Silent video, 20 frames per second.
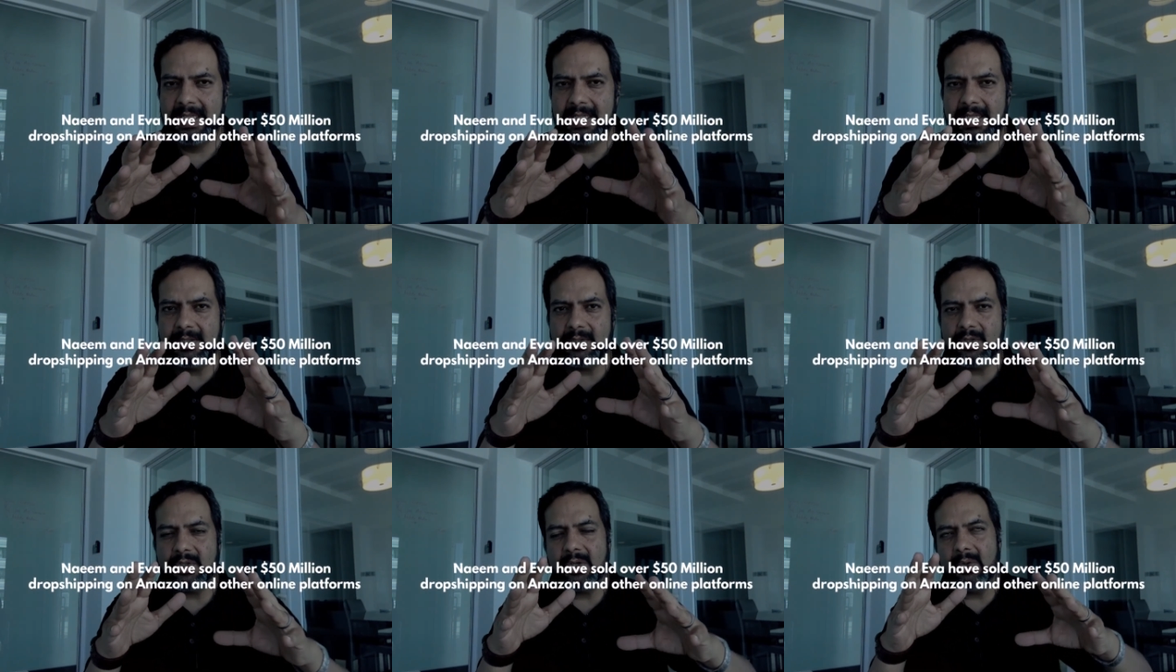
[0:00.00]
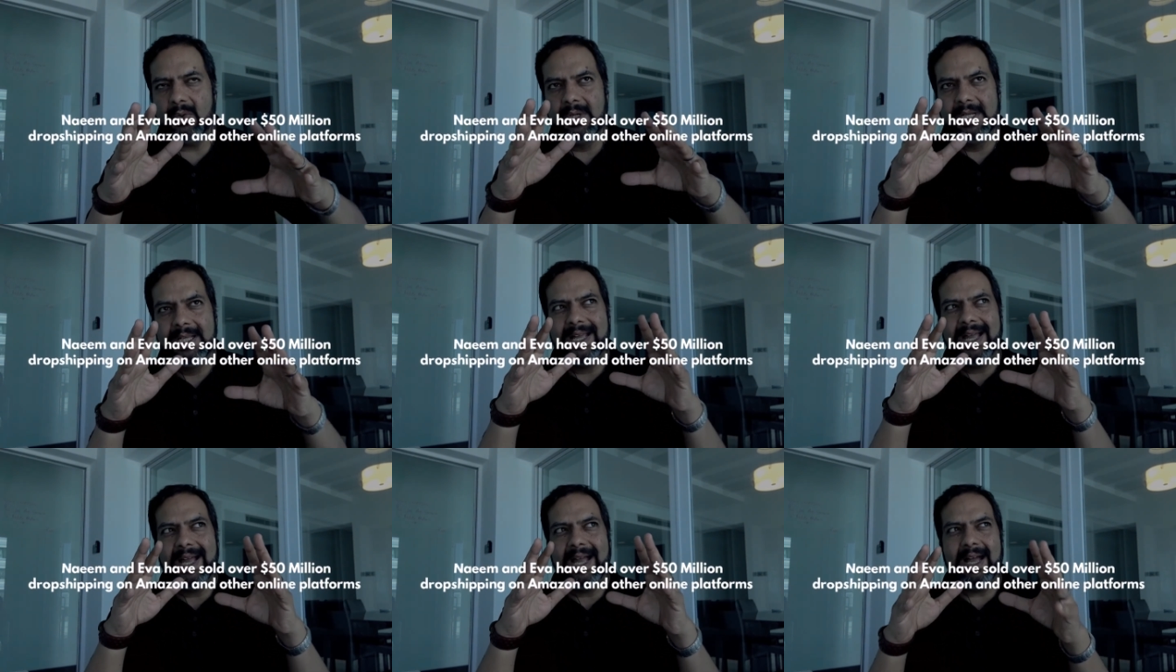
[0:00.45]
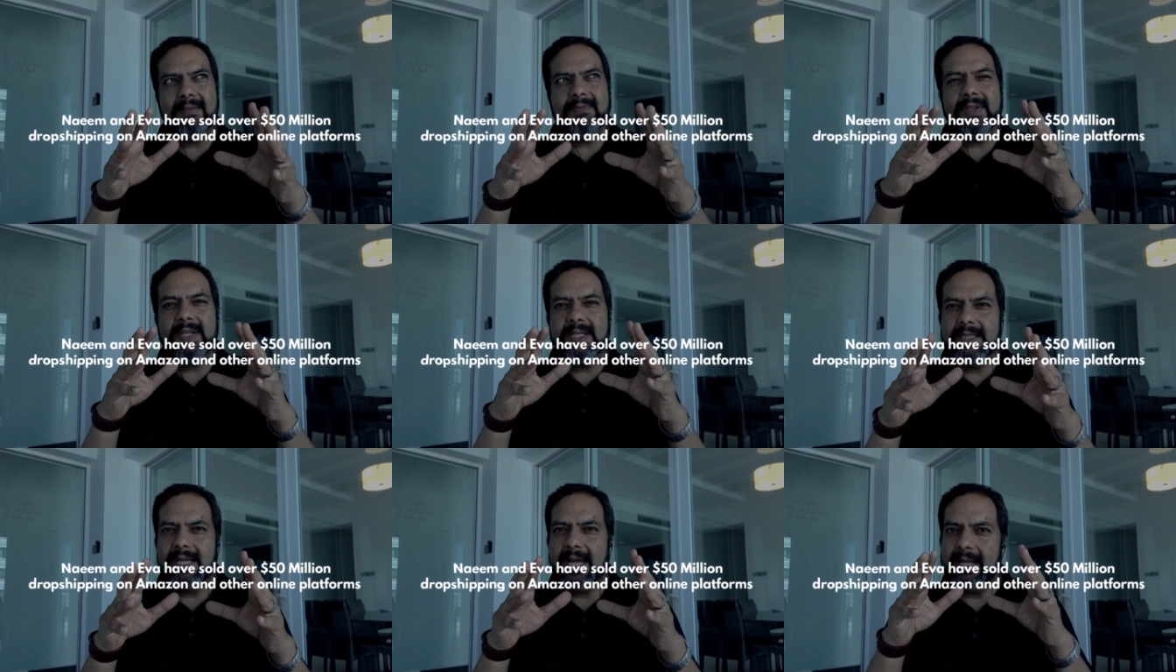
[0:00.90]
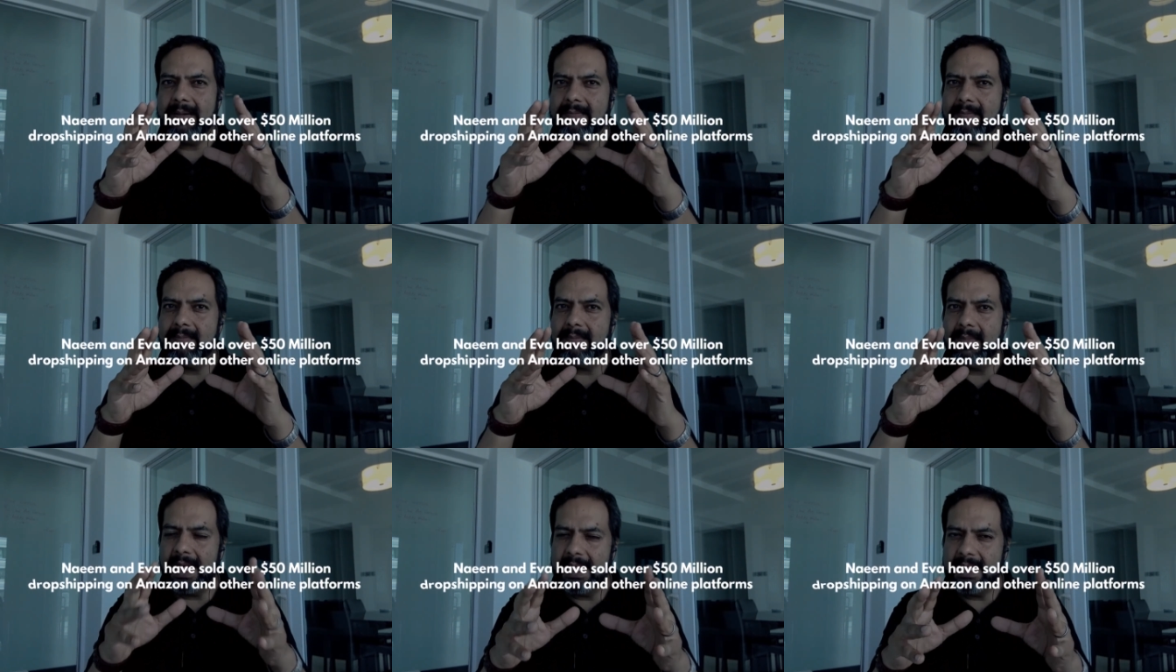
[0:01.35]
So having that
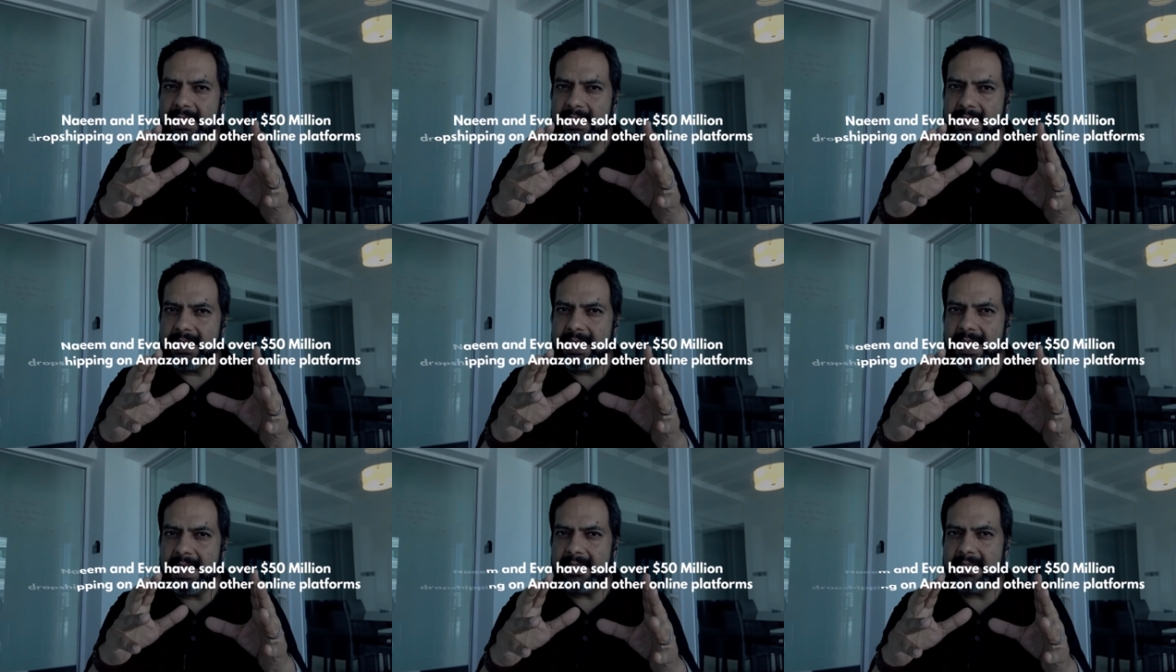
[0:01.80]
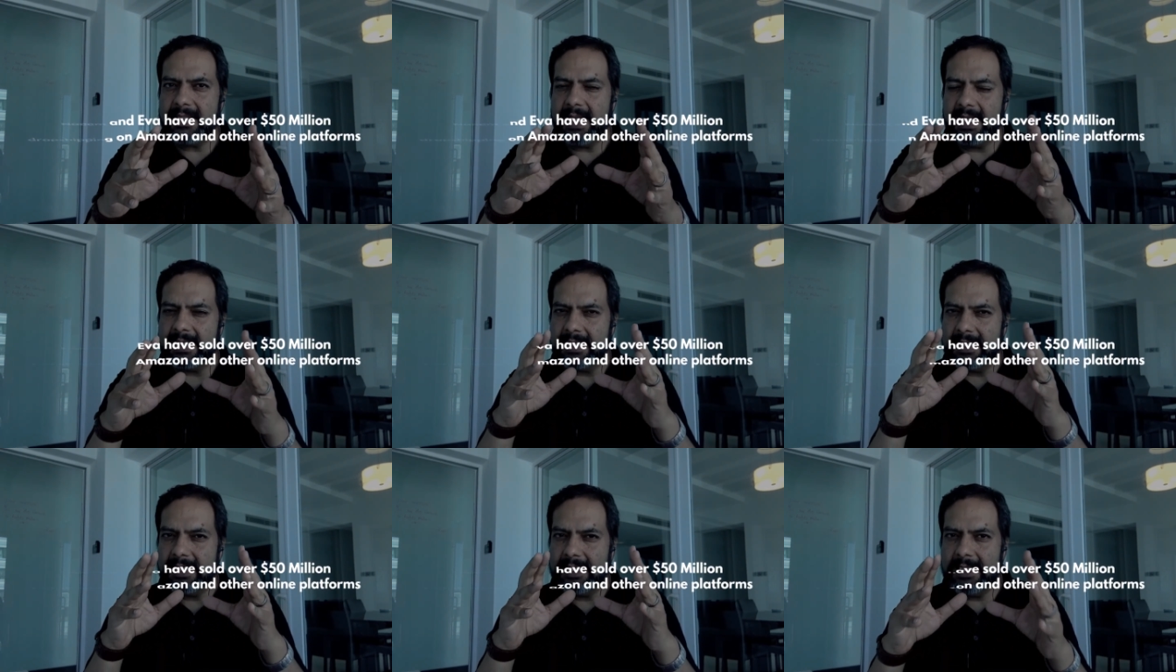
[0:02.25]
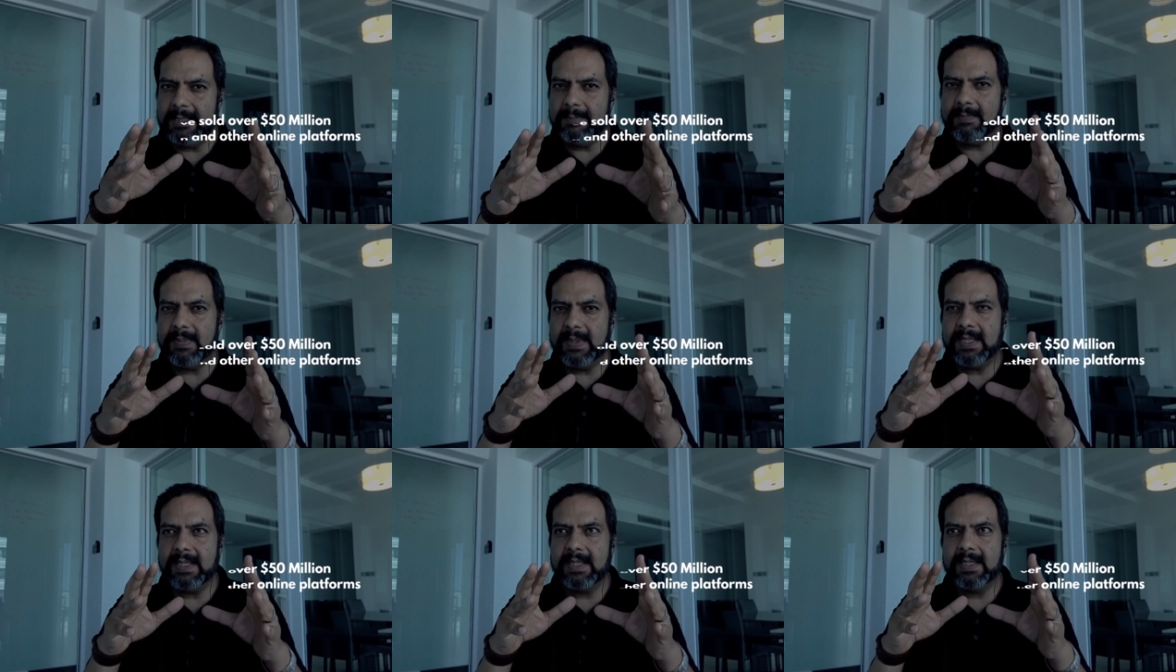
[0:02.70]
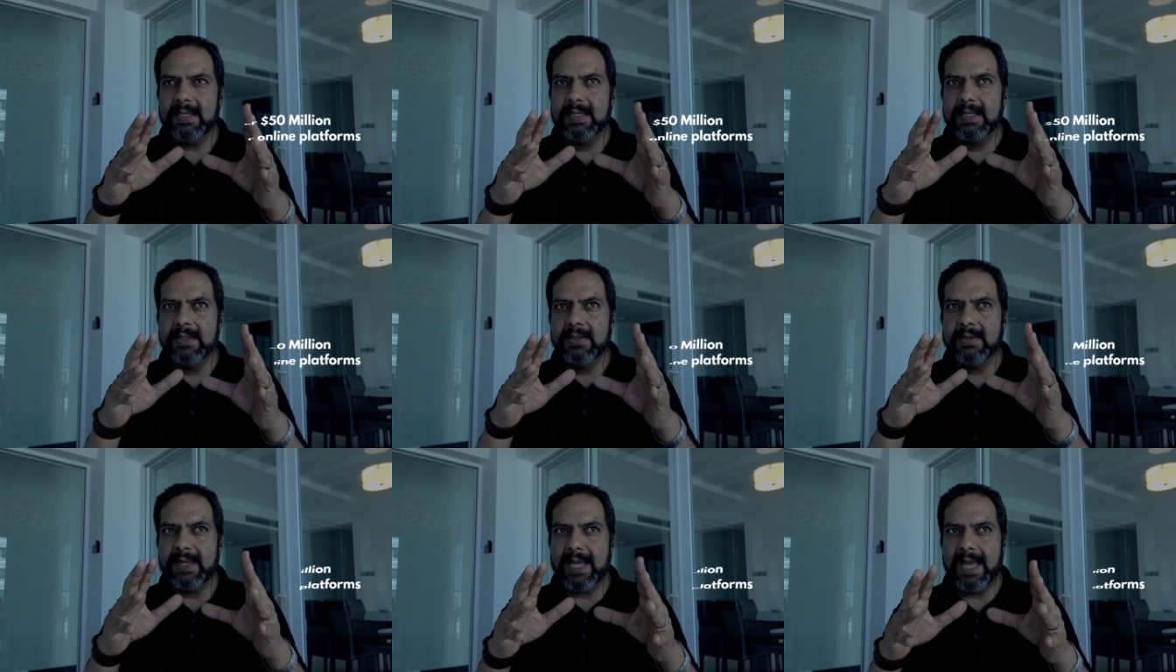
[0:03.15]
mindset and keeping
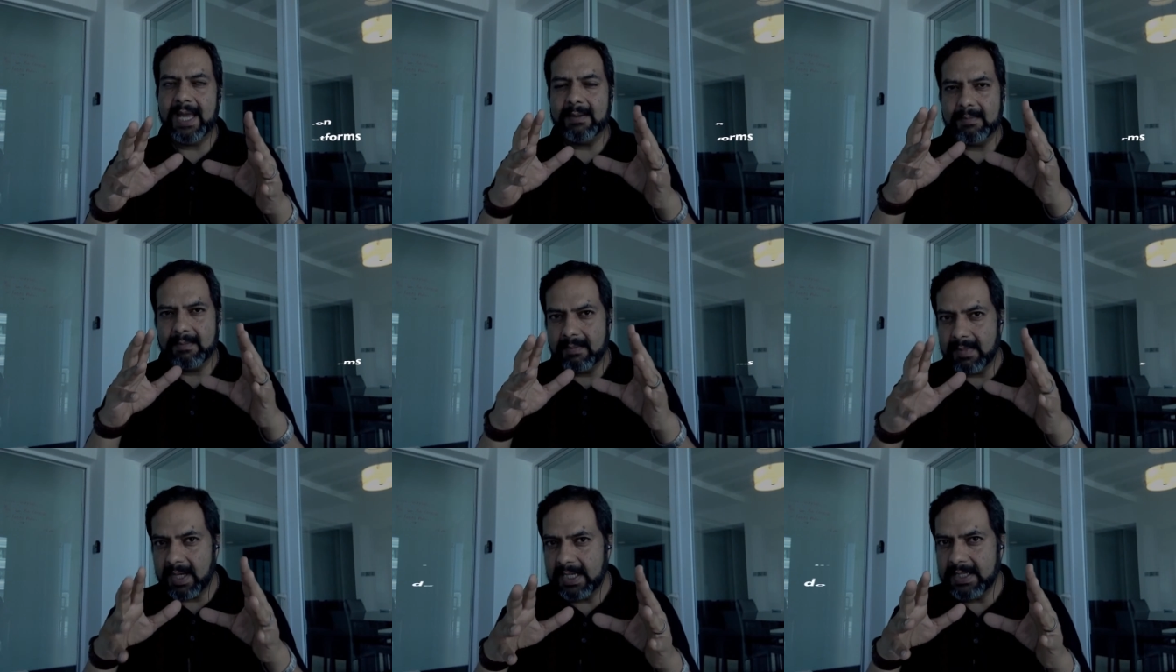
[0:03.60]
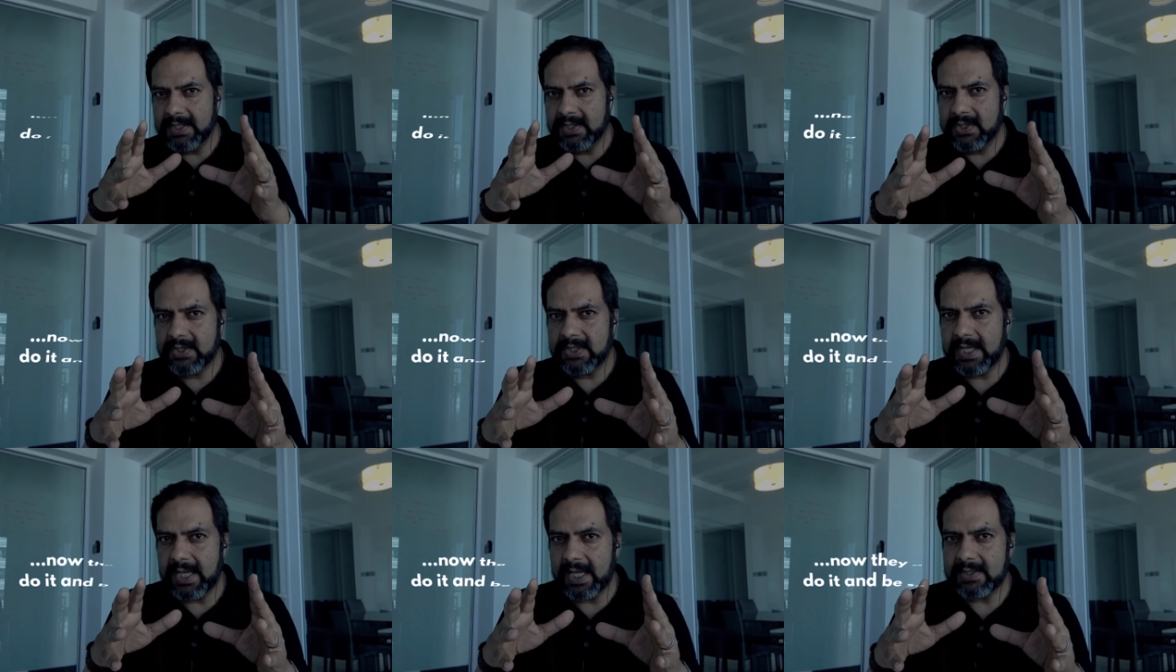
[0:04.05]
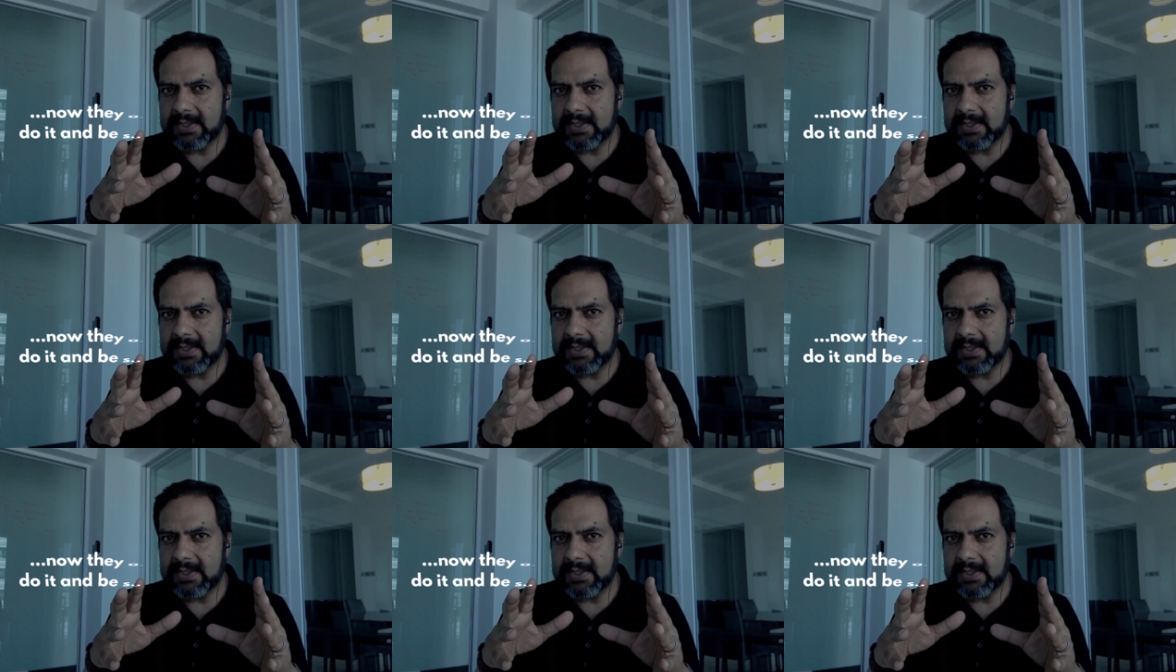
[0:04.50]
that mindset,